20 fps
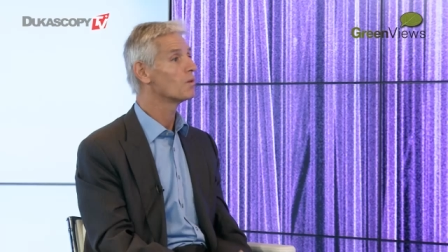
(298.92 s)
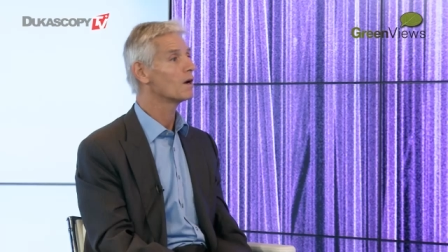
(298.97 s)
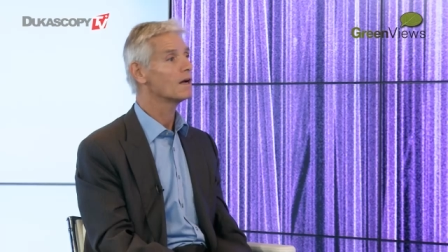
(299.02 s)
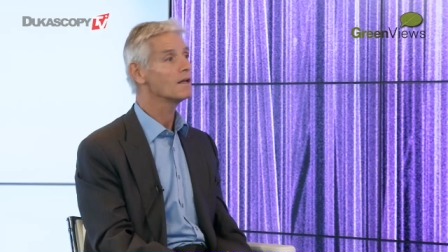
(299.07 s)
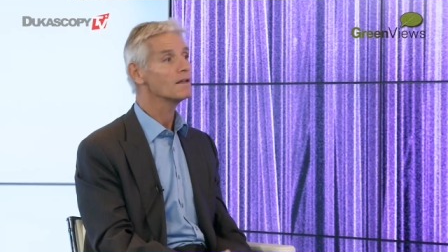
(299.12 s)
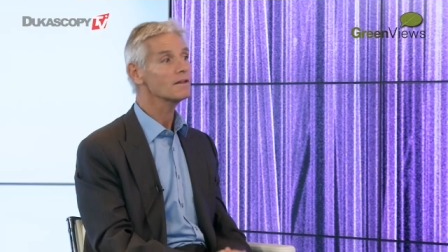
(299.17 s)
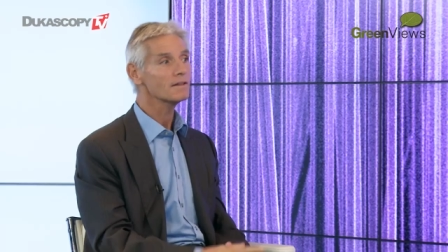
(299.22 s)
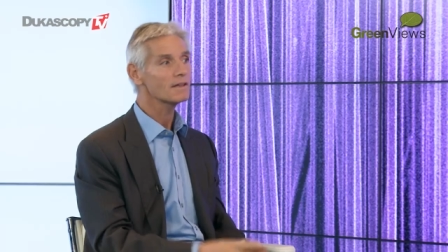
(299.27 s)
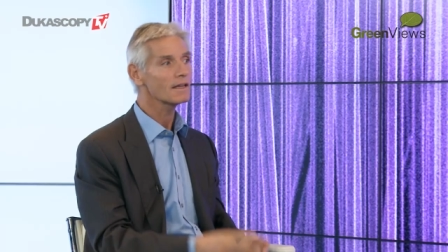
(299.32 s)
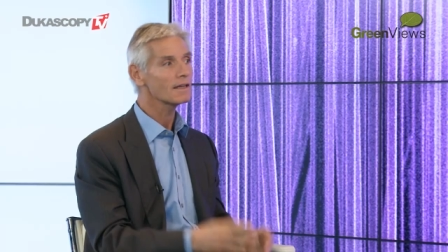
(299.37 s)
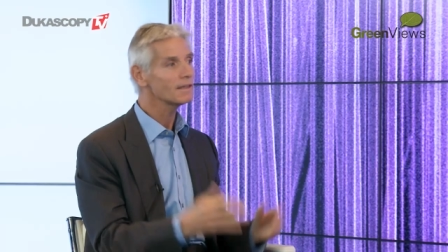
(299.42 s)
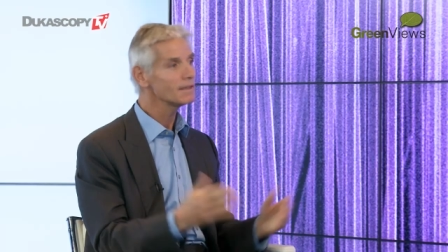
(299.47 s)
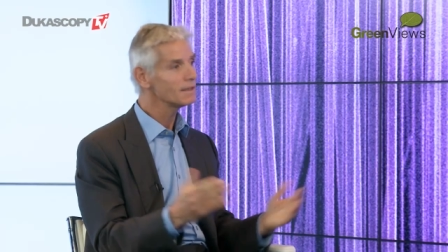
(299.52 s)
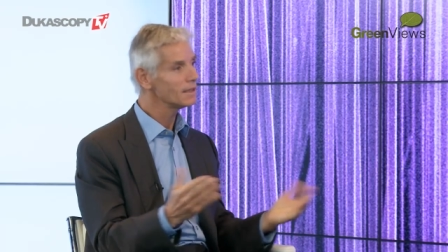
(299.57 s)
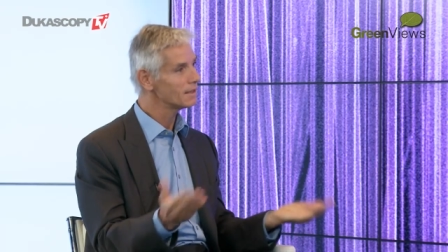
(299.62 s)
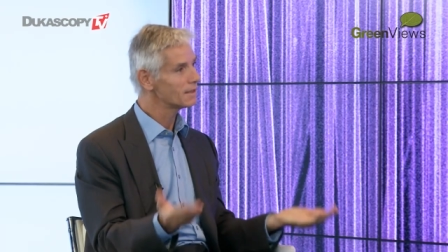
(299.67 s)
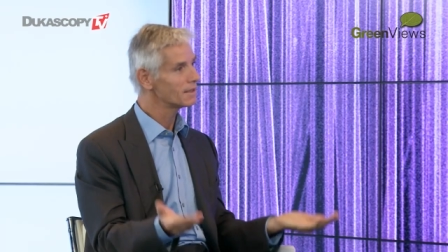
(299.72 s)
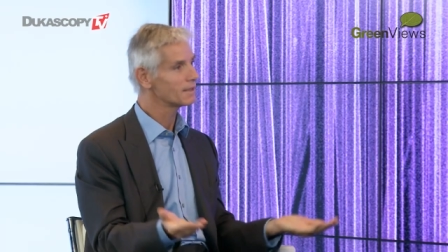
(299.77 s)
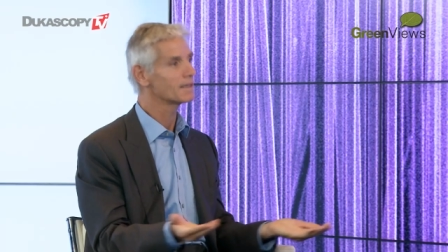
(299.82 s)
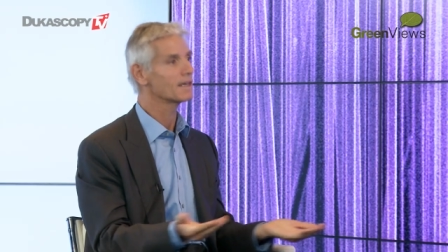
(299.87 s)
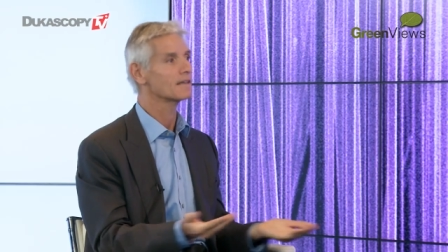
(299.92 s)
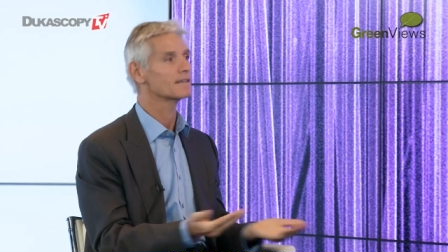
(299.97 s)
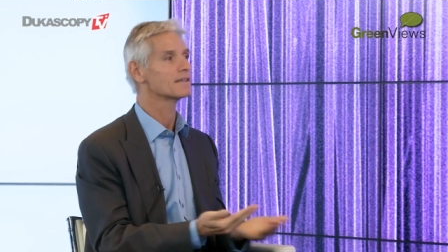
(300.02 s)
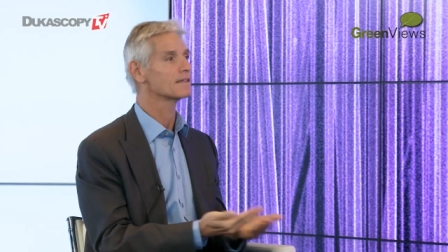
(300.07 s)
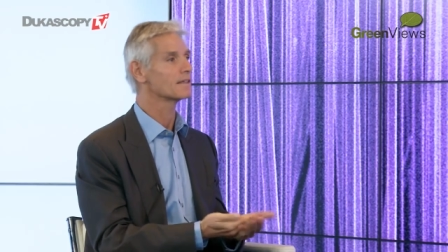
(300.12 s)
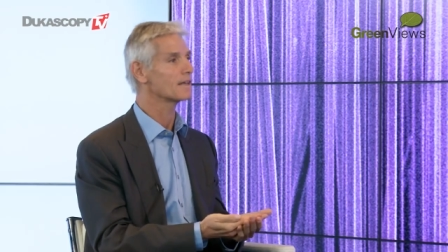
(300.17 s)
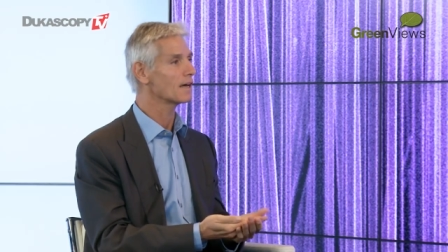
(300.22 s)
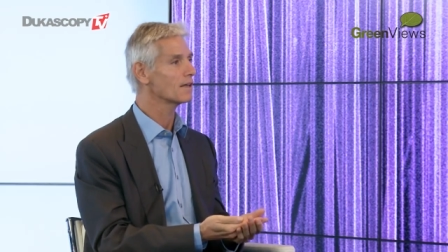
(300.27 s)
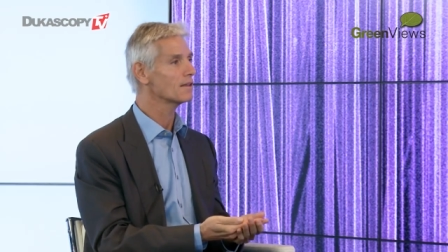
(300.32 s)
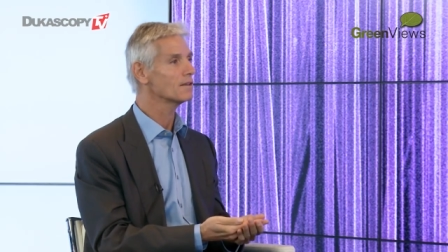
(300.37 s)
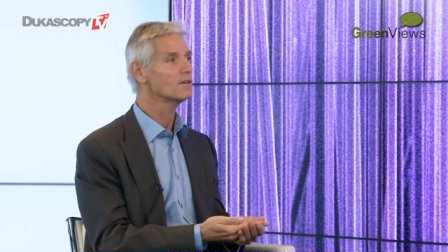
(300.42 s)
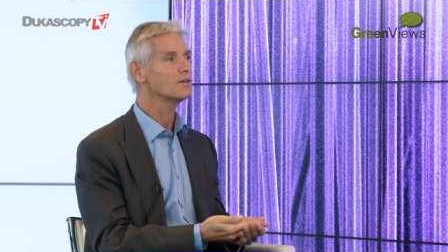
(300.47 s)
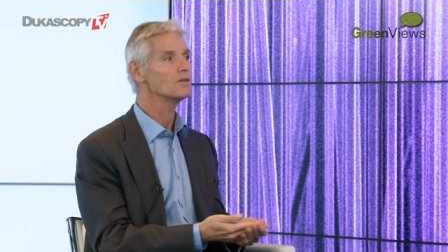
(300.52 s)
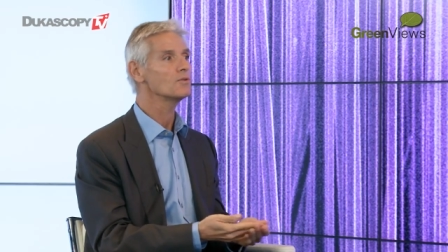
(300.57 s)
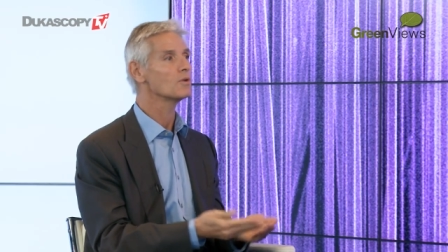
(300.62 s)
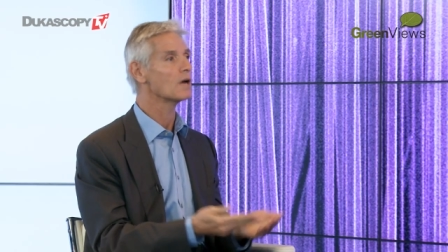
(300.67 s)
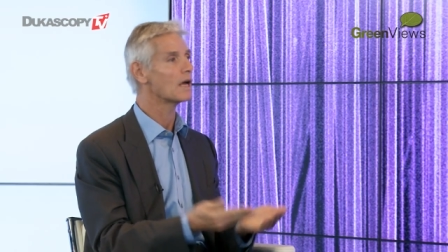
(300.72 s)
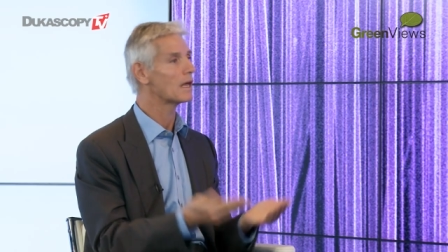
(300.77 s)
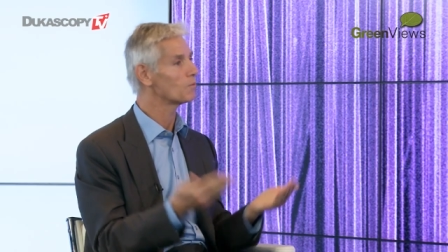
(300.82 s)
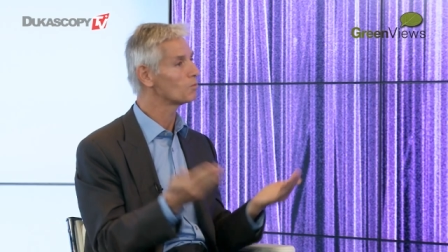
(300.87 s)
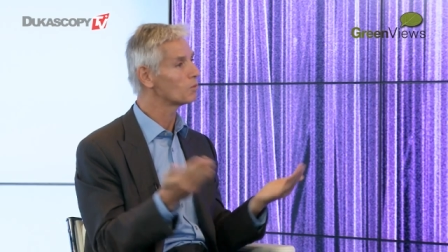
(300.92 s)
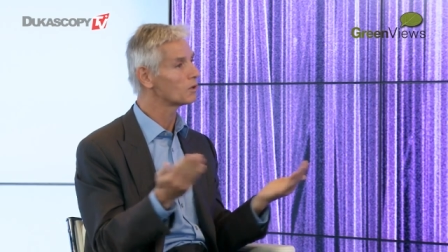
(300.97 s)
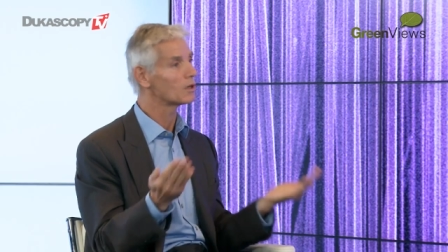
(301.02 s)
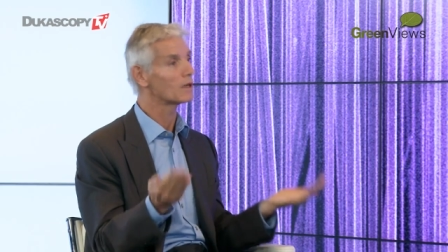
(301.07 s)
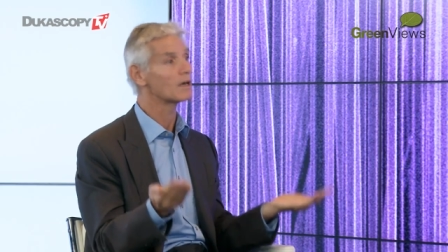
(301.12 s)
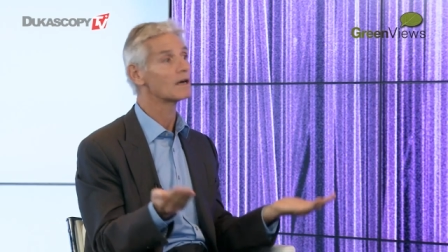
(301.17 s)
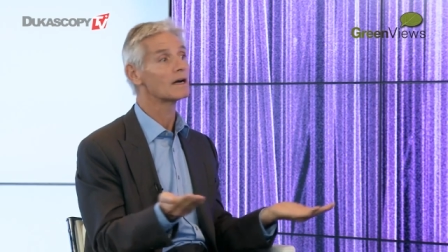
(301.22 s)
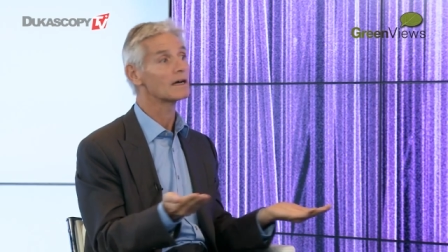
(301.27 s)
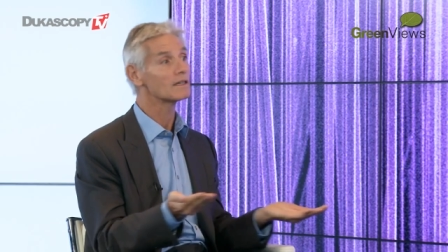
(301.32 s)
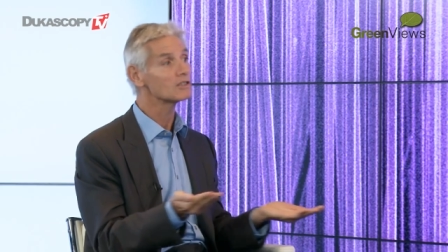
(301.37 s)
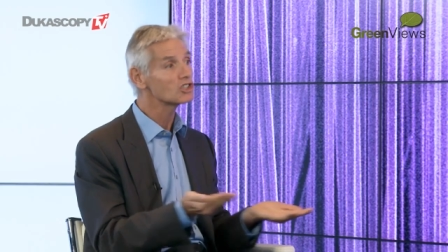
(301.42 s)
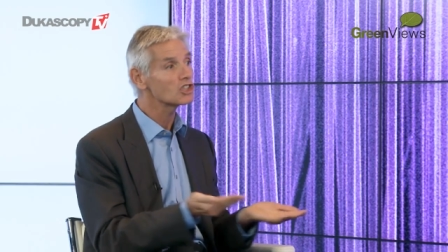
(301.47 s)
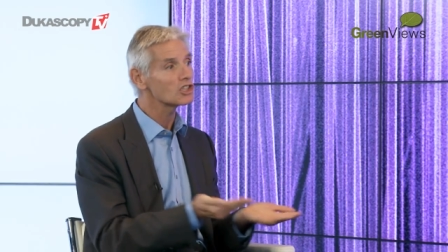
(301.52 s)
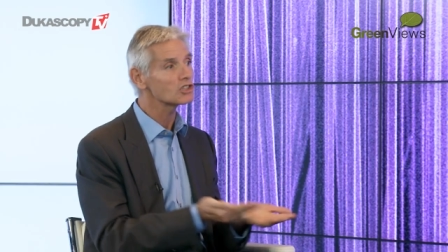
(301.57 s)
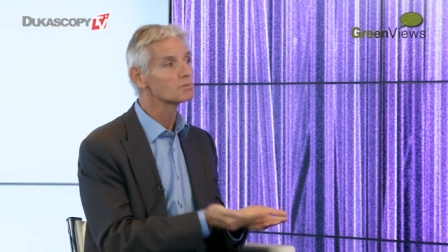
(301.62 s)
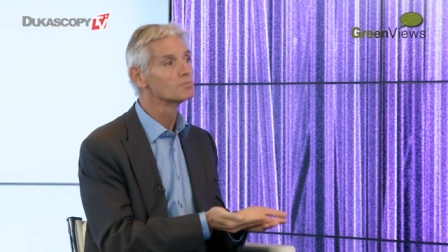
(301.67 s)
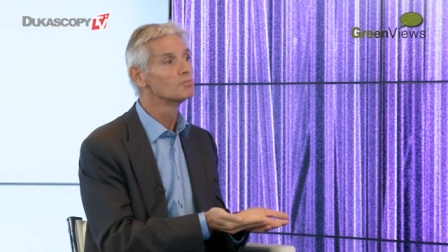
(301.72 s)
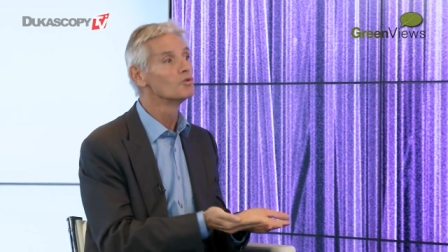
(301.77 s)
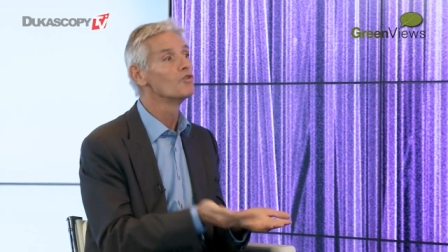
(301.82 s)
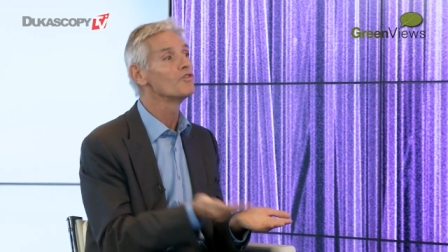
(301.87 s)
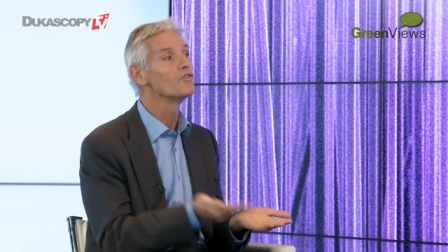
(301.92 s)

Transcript: Well, they need to get together, and we're just